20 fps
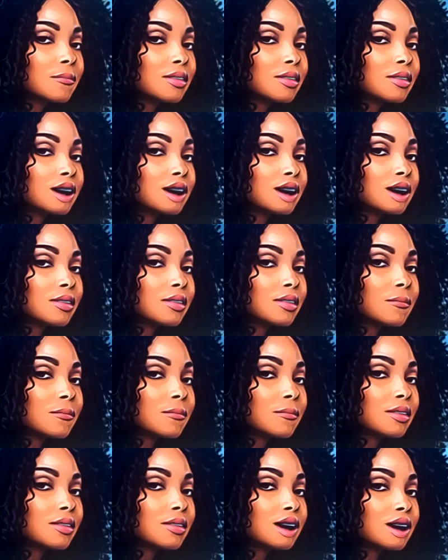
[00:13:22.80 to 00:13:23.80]
Once you
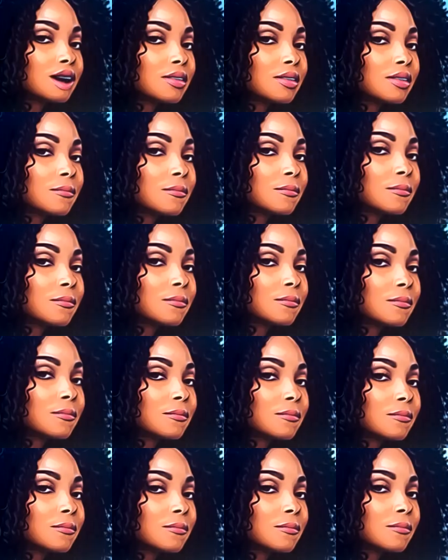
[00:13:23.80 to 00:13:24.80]
are of a certain
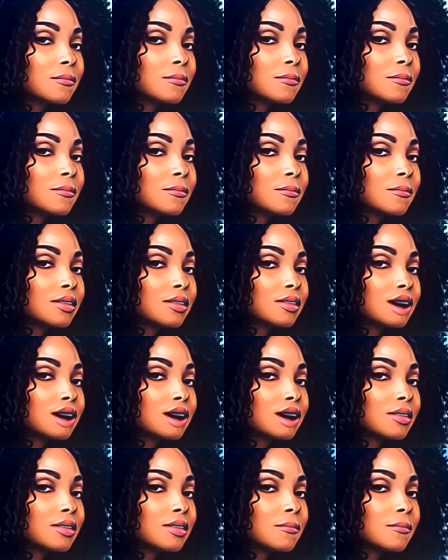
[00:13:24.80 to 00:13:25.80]
age, it's
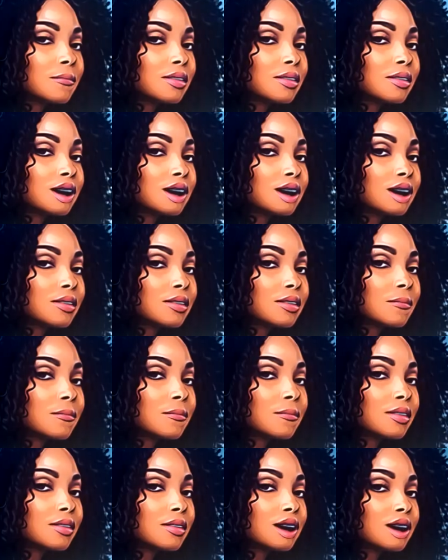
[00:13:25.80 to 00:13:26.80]
hard for you
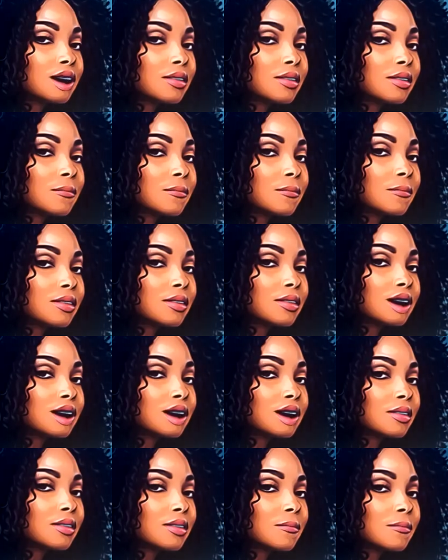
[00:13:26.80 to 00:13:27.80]
to heal.
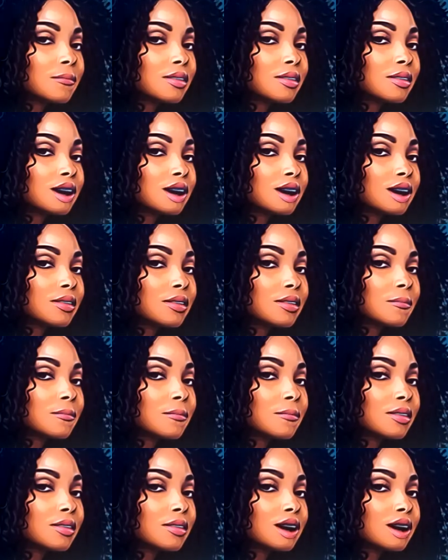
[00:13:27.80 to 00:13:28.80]
That's no
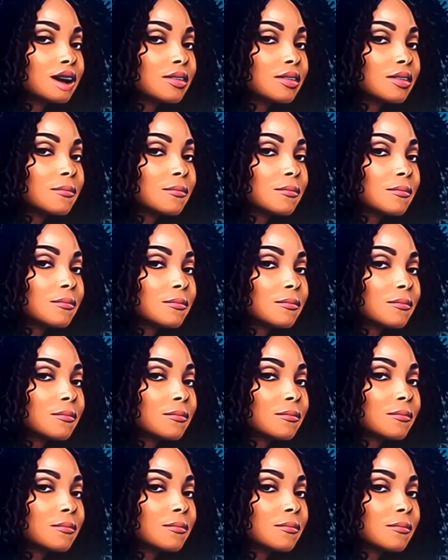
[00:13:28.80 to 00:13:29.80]
joke. You'll end up
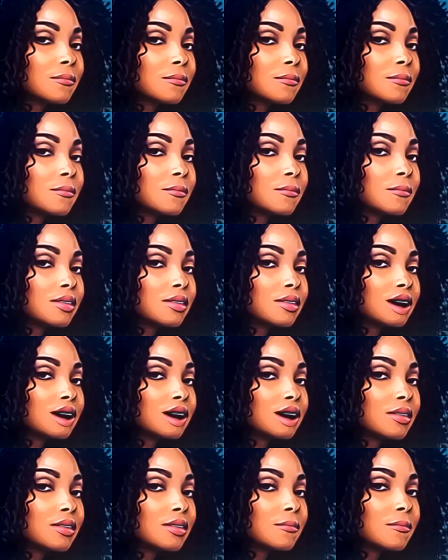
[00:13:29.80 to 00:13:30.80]
with hip replacements
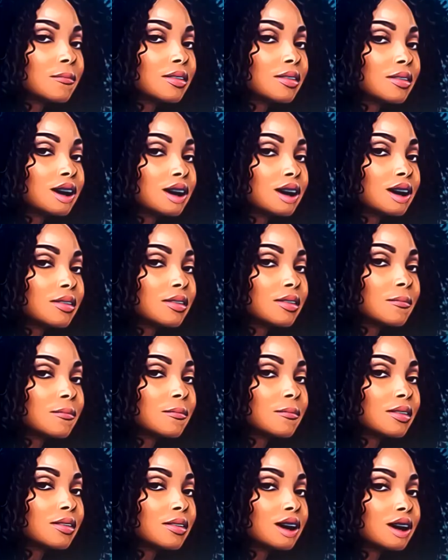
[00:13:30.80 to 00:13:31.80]
and knee replacements
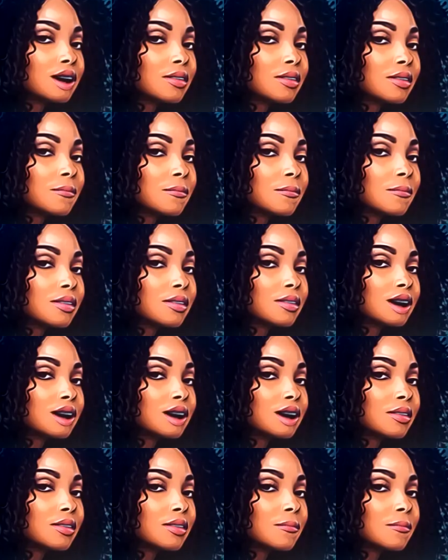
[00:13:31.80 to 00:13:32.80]
and all kinds of stuff.
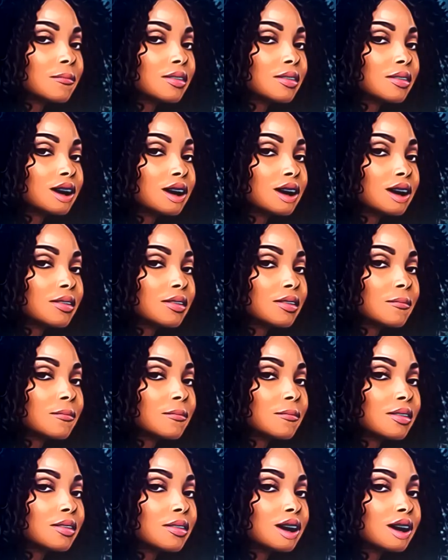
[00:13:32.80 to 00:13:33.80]
Girl, it was wet out
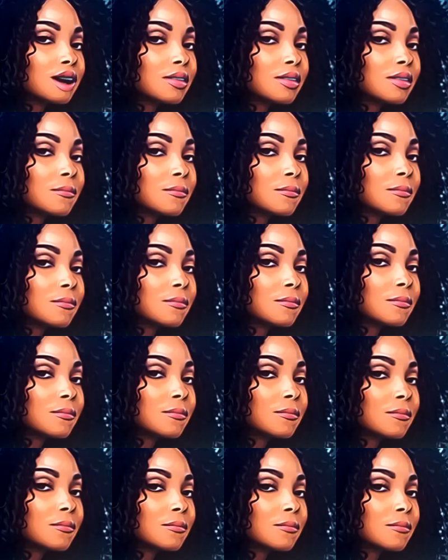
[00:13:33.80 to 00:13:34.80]
there. That was just
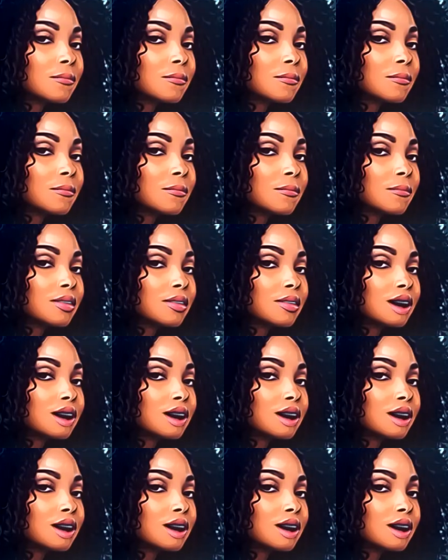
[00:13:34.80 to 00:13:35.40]
nasty.